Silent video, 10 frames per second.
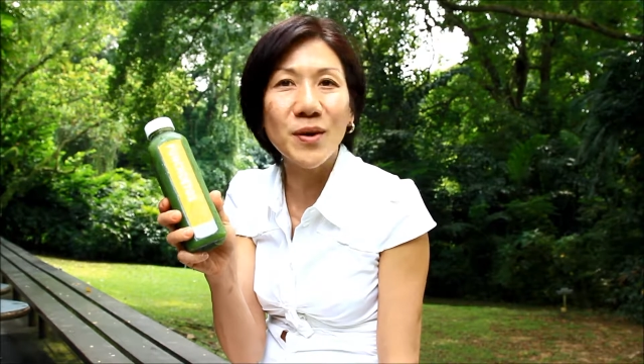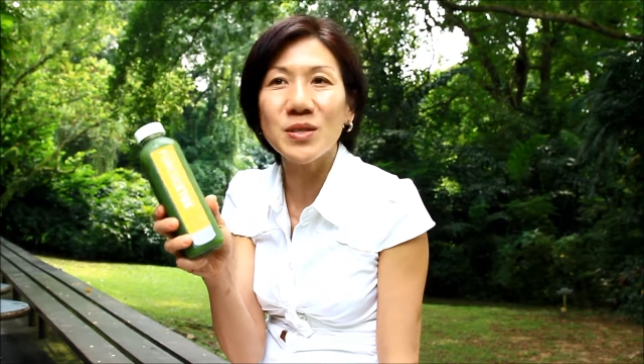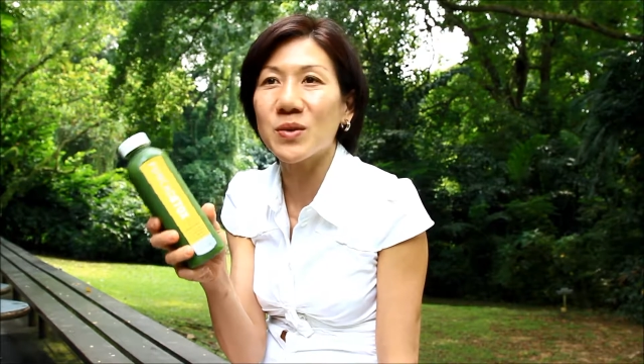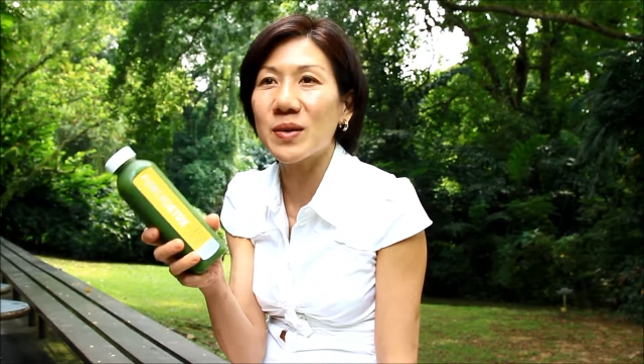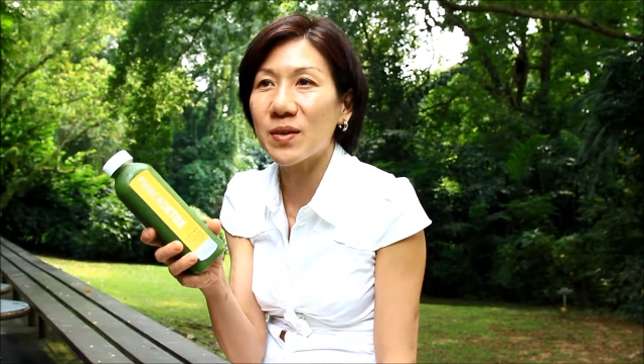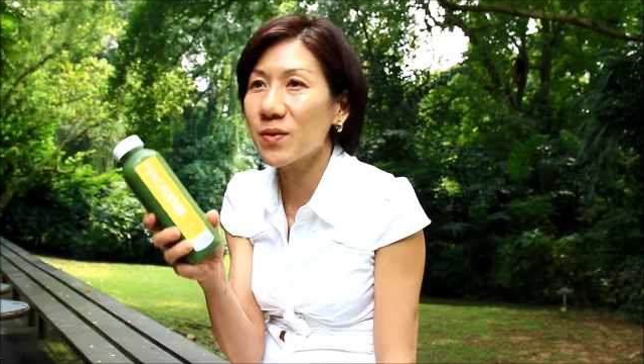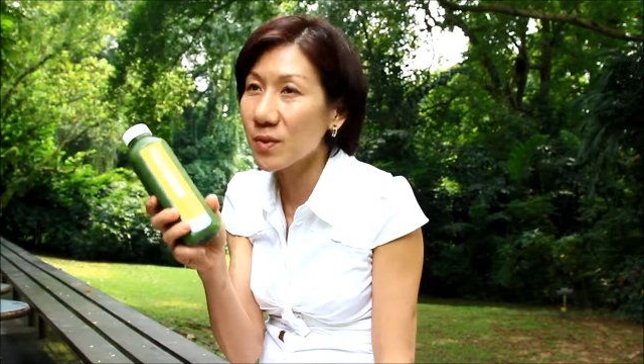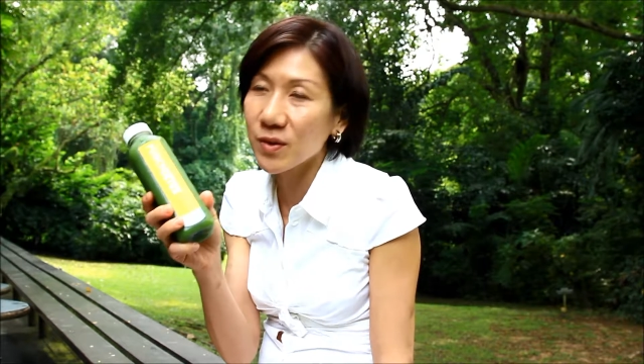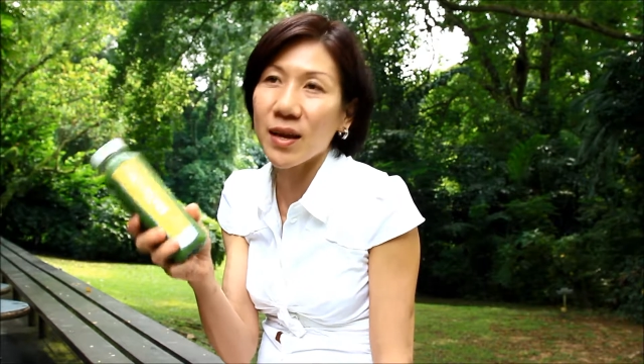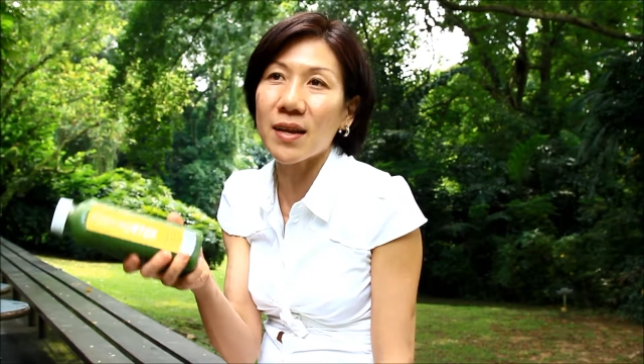bottle.
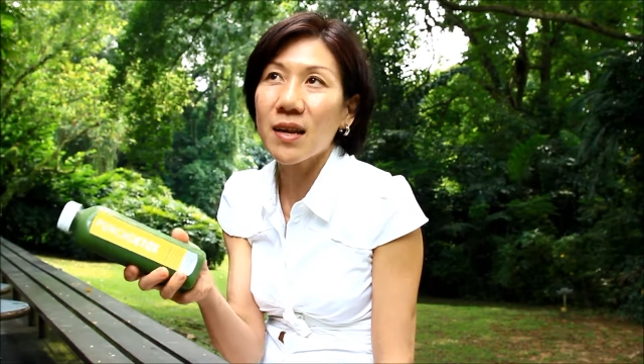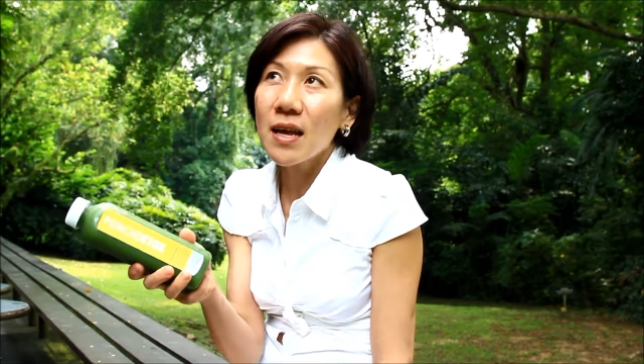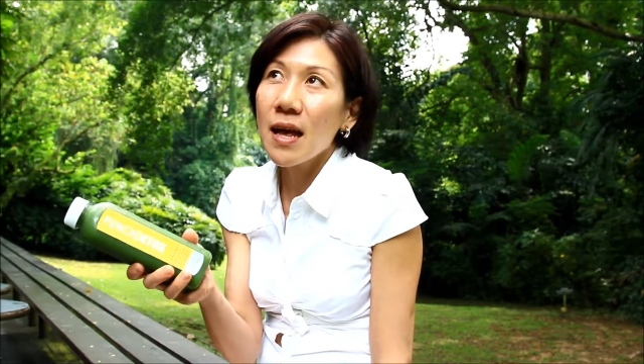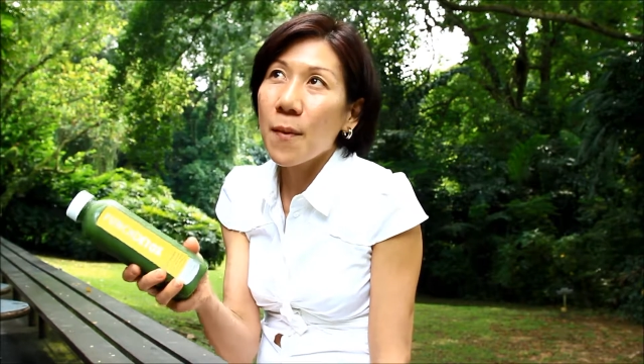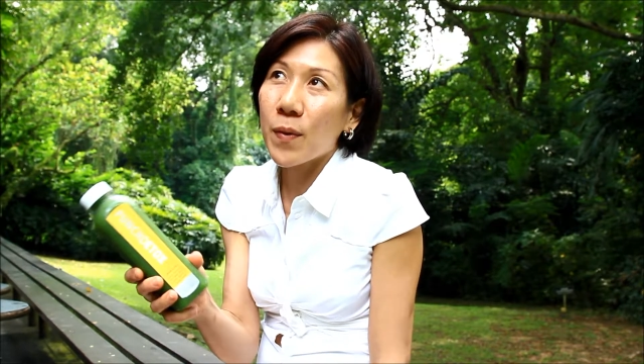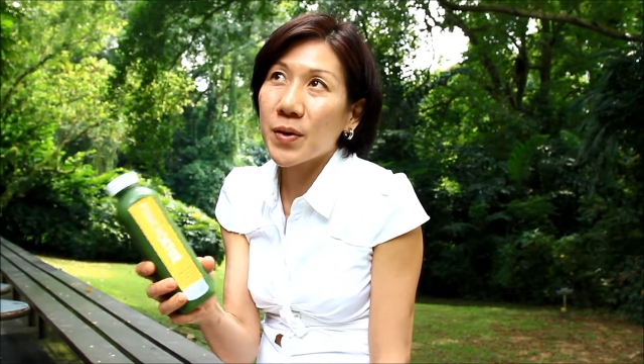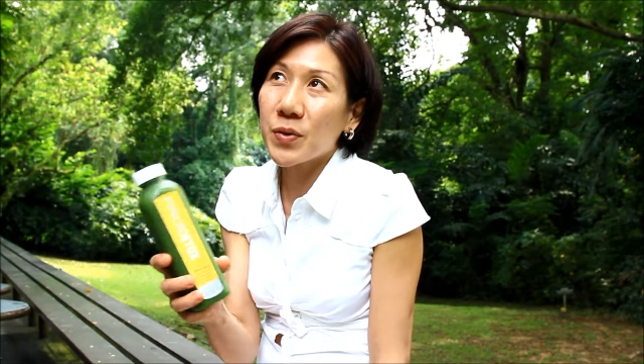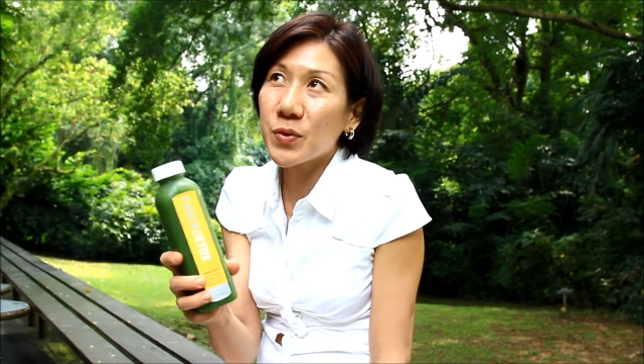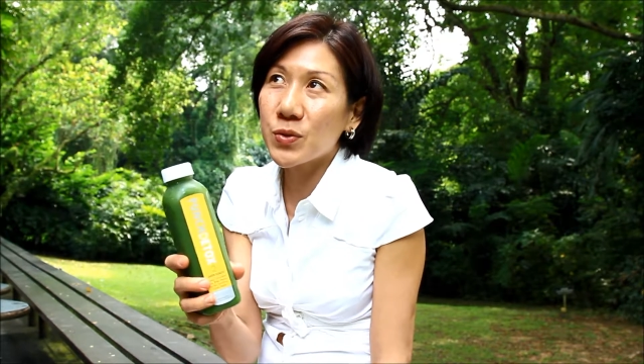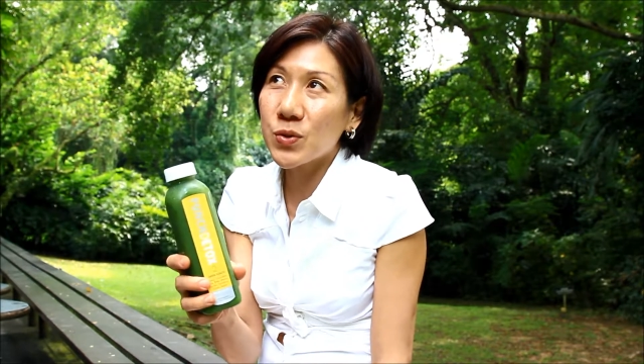You, get,
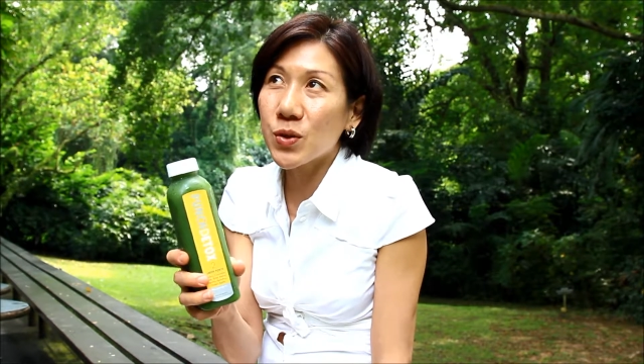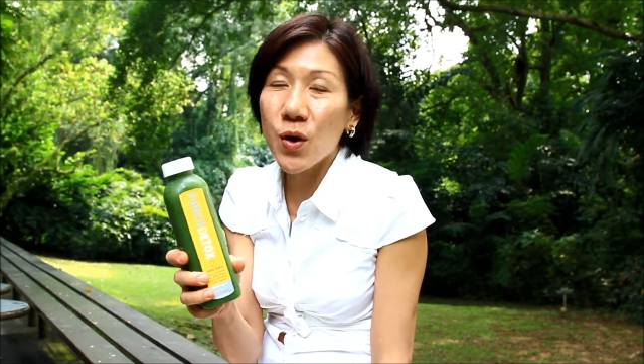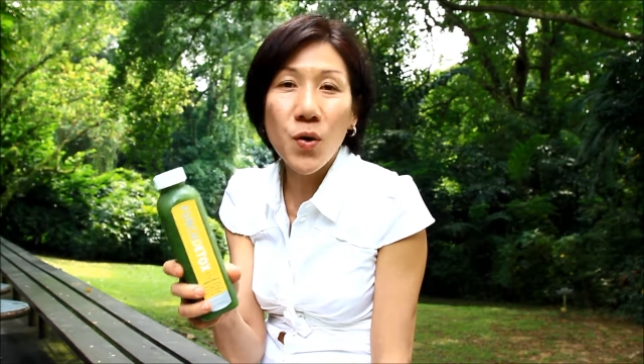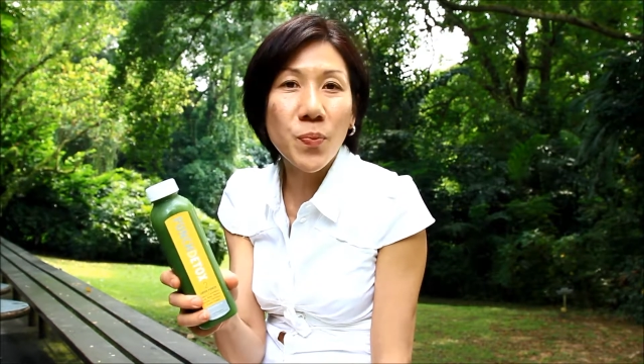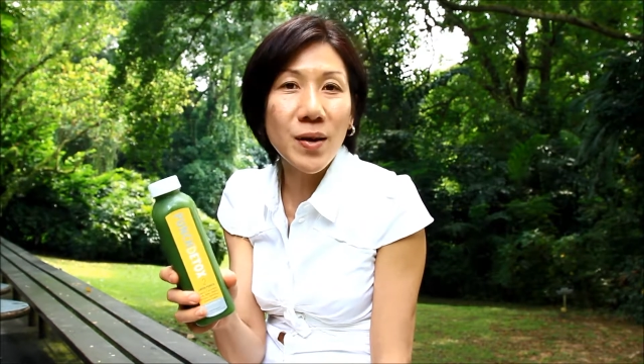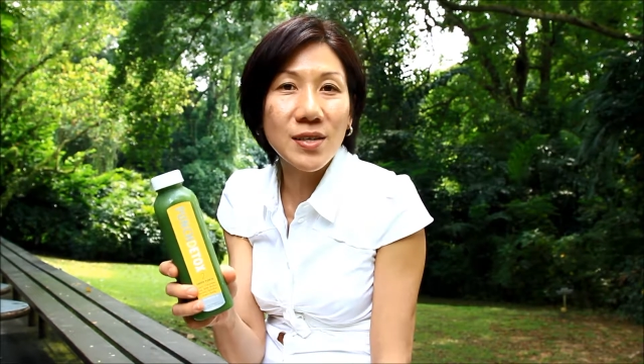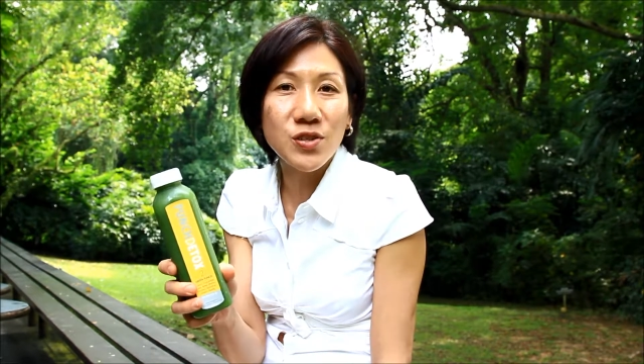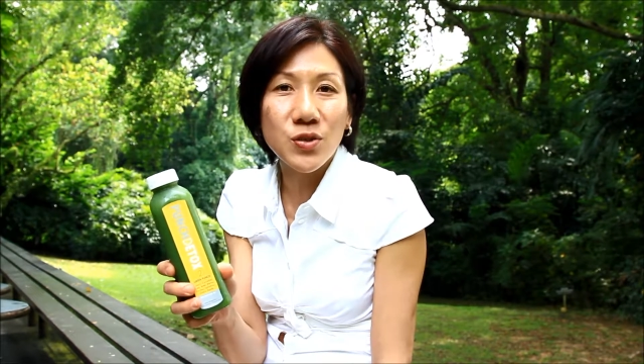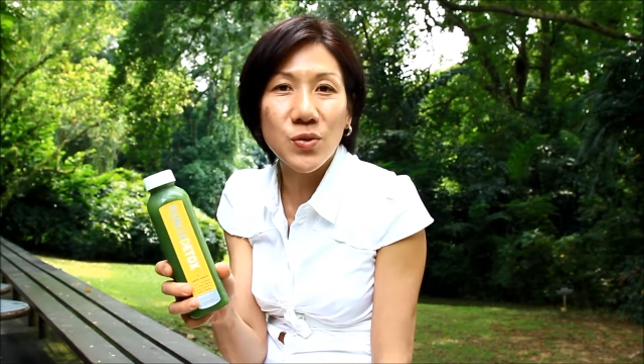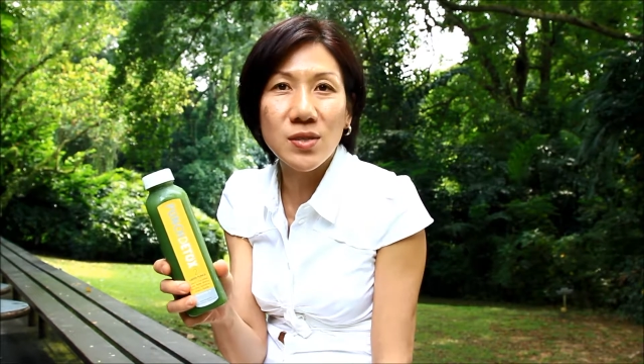when you do cold
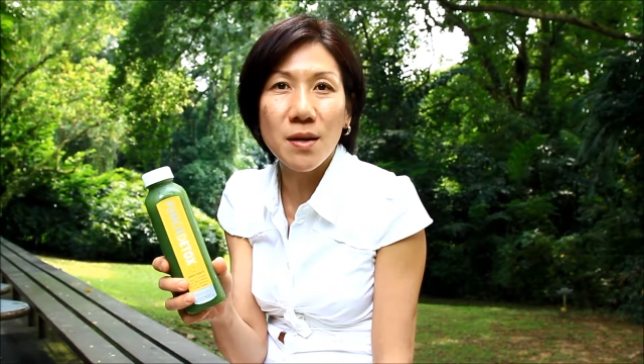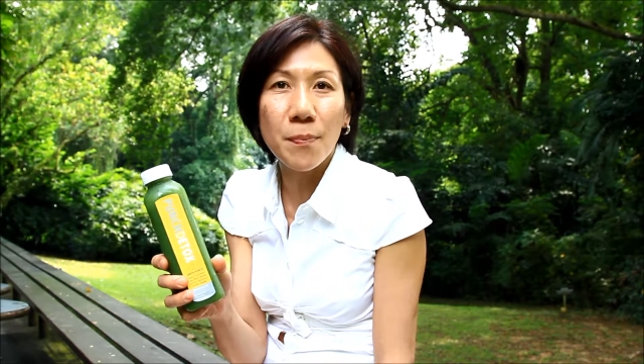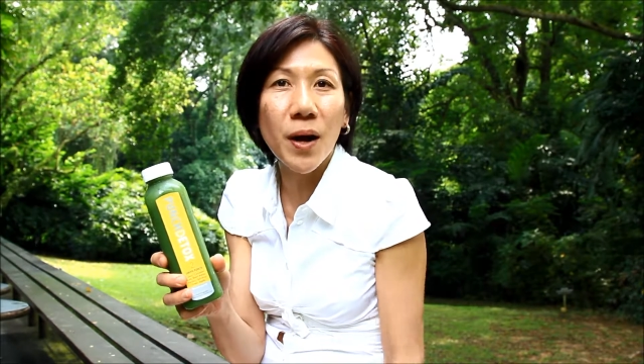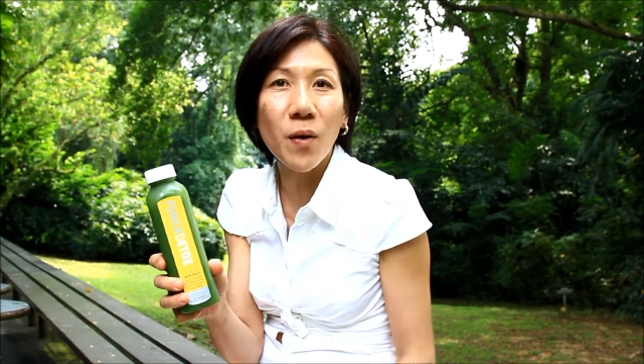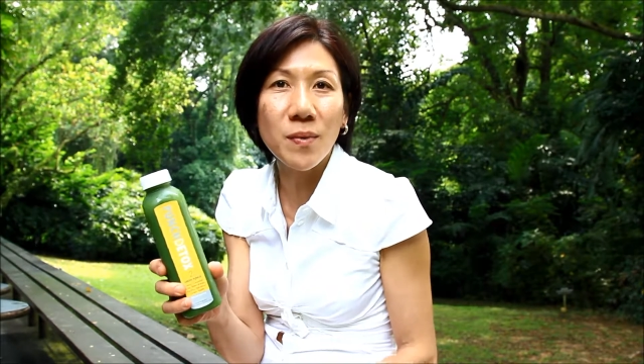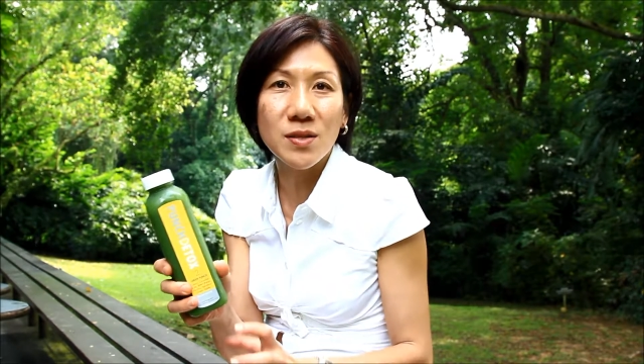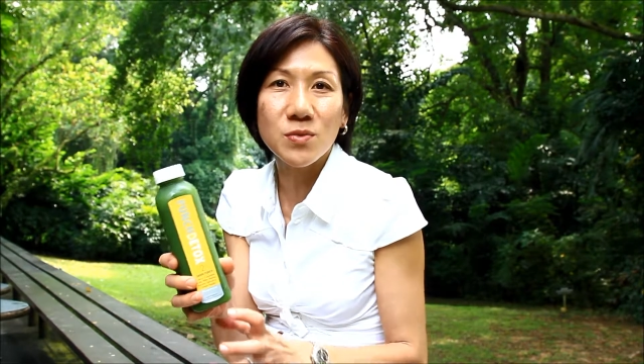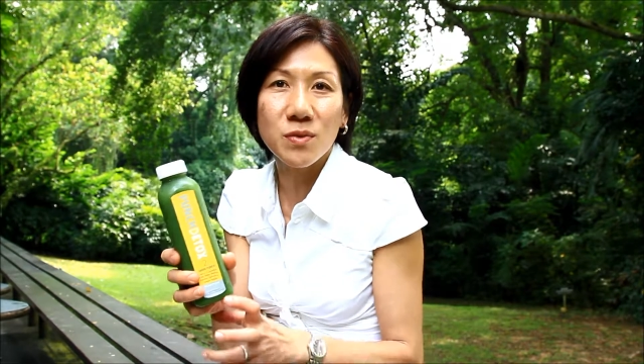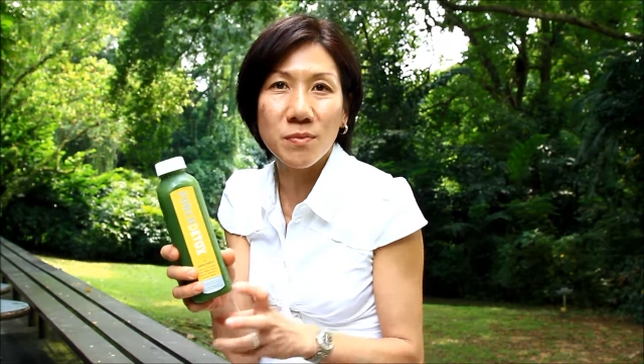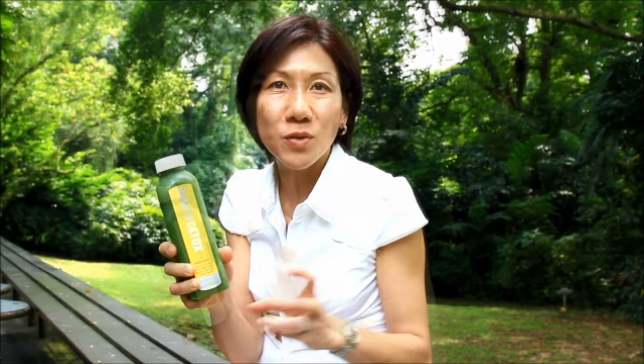press juice, the pulp
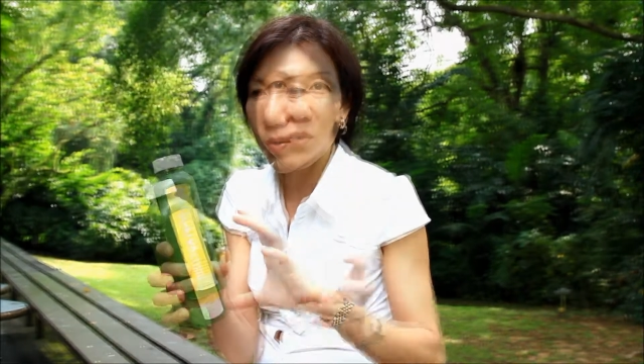is removed.